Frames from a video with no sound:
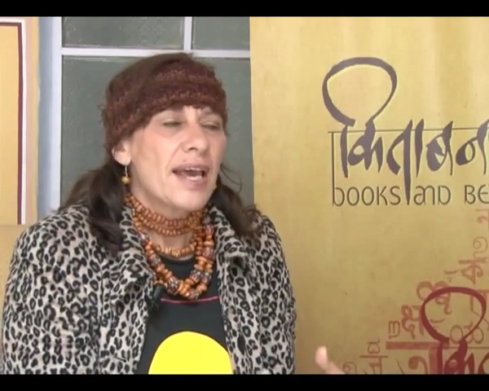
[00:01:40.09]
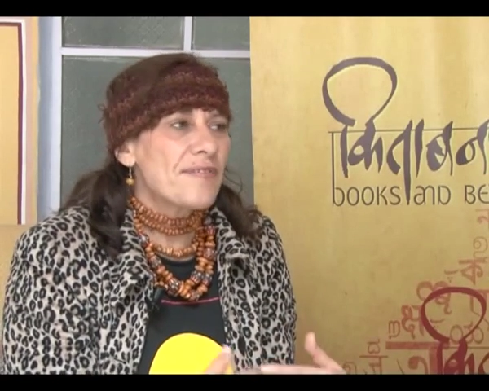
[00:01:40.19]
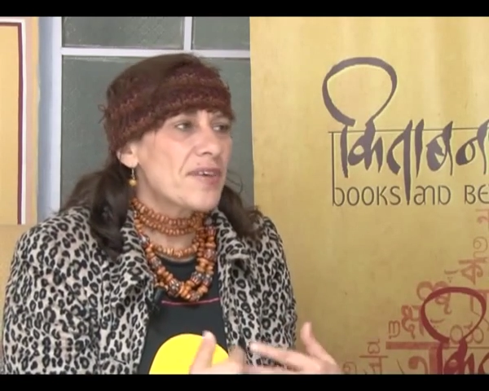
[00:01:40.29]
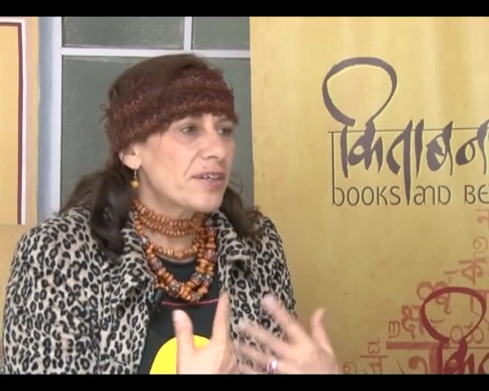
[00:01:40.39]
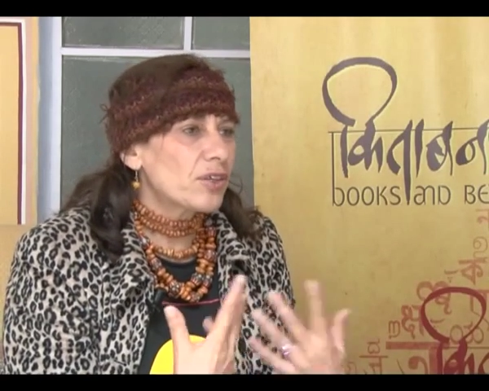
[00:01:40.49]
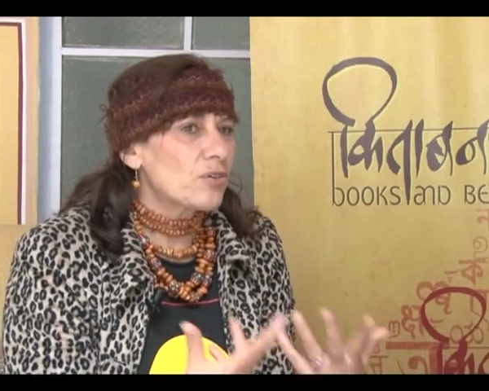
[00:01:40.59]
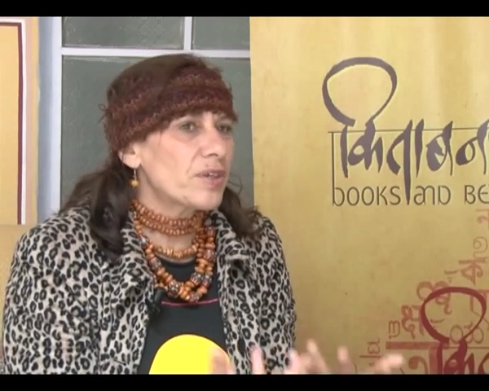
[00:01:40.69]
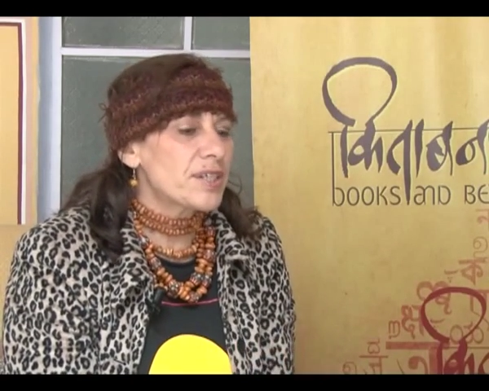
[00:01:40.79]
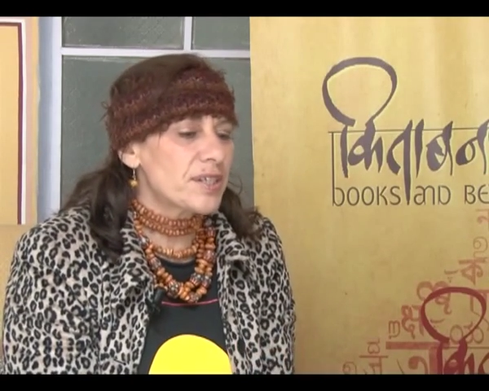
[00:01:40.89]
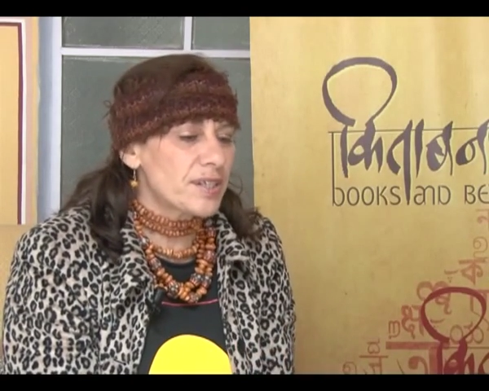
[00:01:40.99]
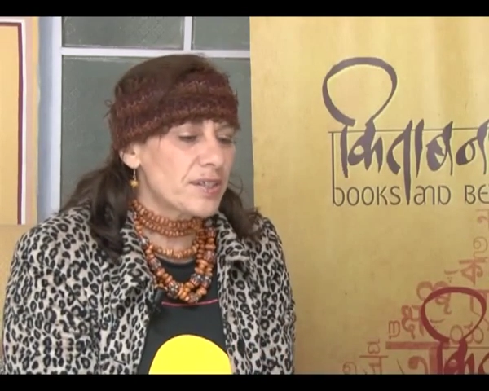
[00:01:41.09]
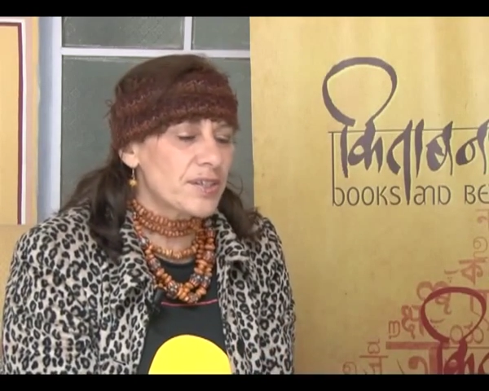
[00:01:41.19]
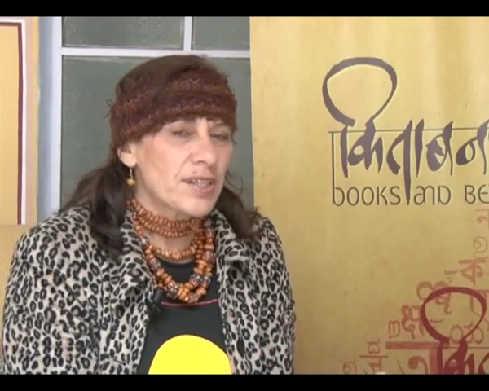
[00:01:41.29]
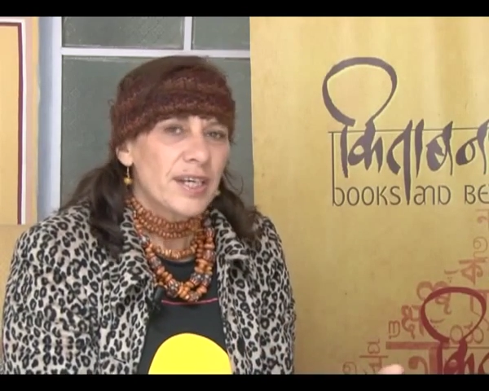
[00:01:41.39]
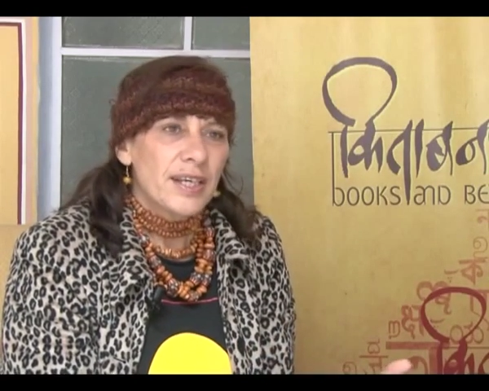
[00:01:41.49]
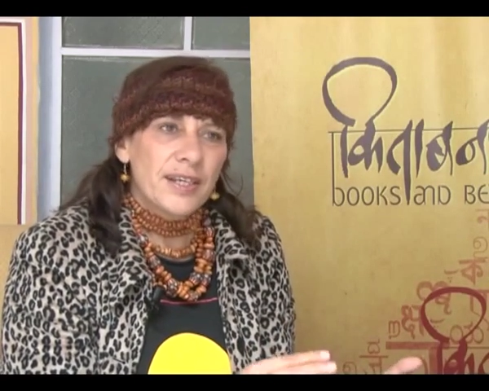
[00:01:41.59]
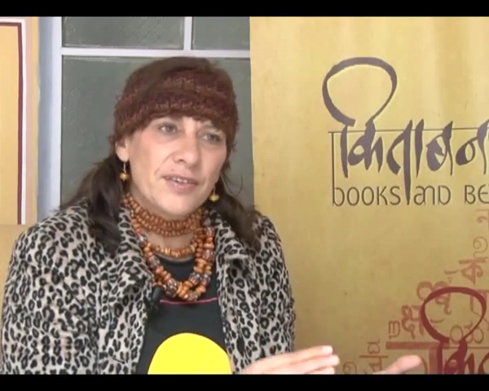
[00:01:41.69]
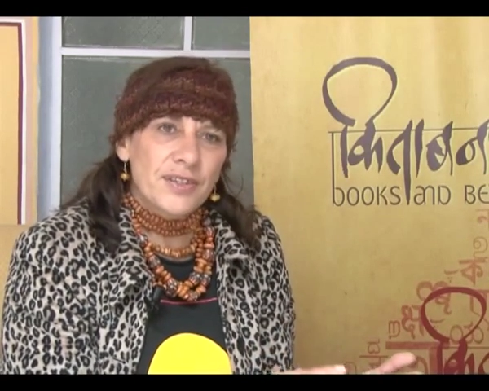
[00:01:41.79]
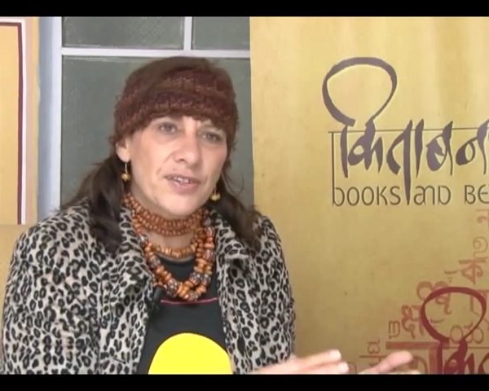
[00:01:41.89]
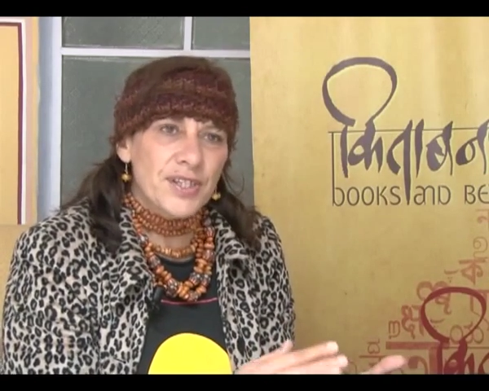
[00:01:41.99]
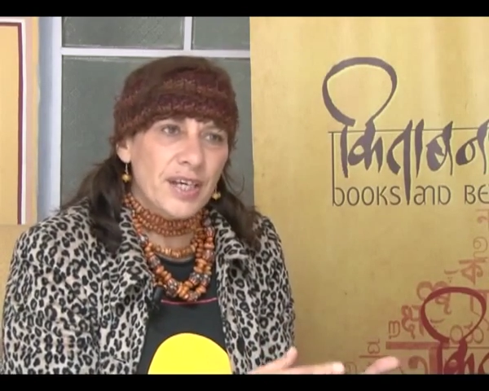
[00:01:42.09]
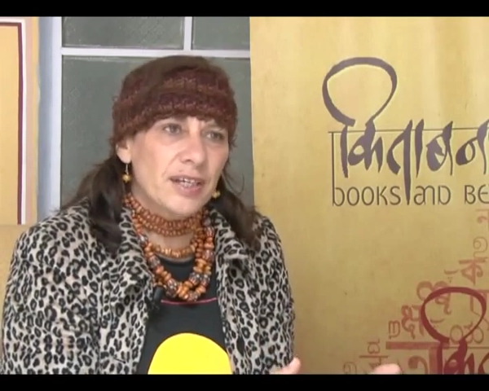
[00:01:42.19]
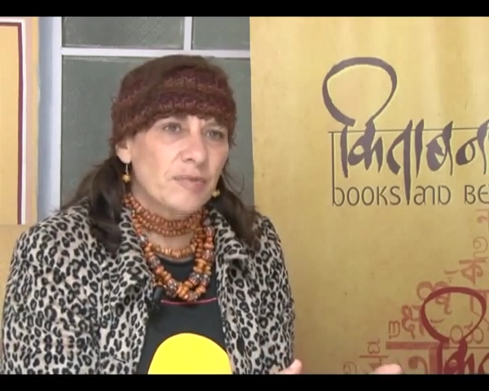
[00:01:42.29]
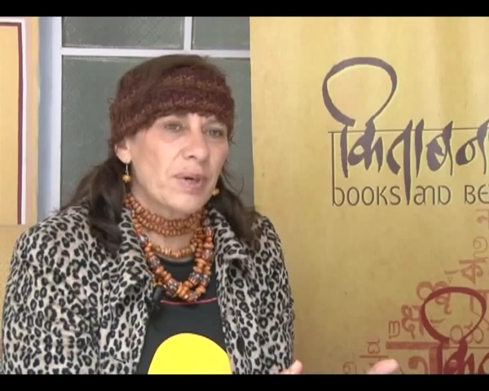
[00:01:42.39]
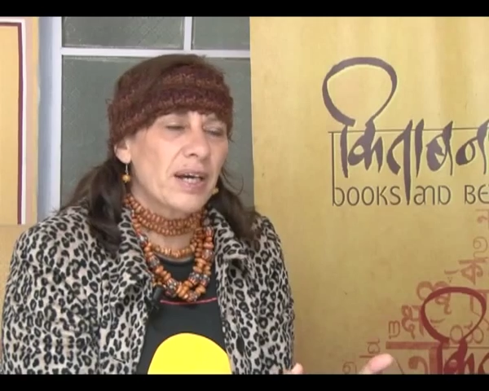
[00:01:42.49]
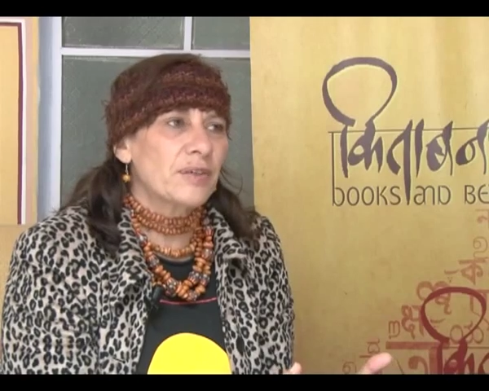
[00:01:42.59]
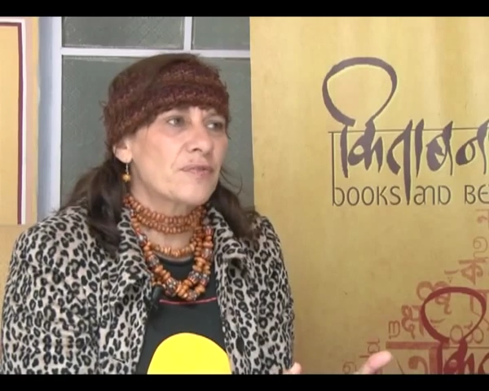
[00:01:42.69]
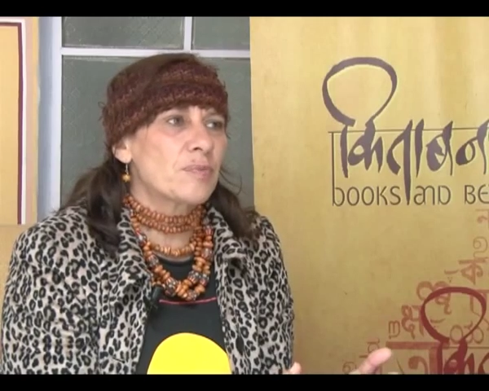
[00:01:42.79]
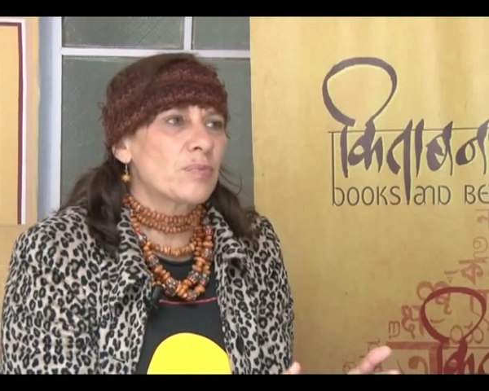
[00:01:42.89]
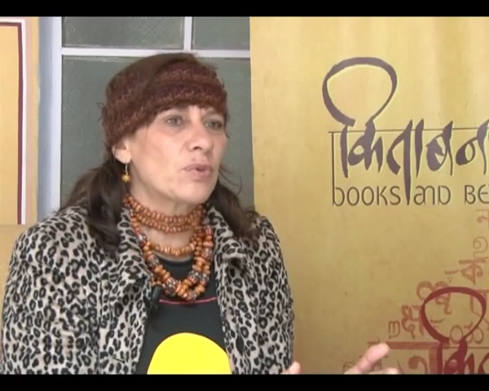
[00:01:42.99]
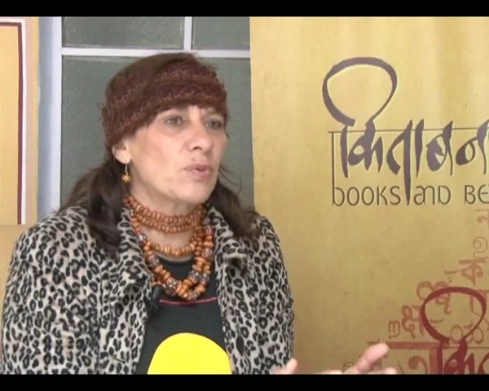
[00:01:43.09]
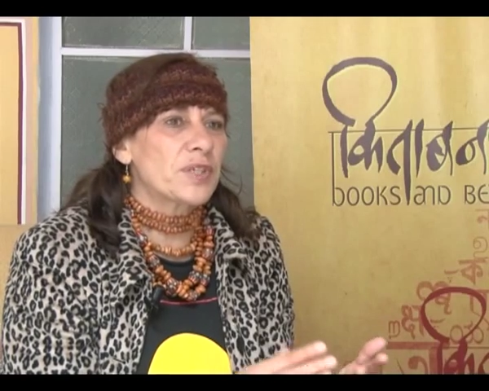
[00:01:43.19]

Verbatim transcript: And that increases in the second part of the book,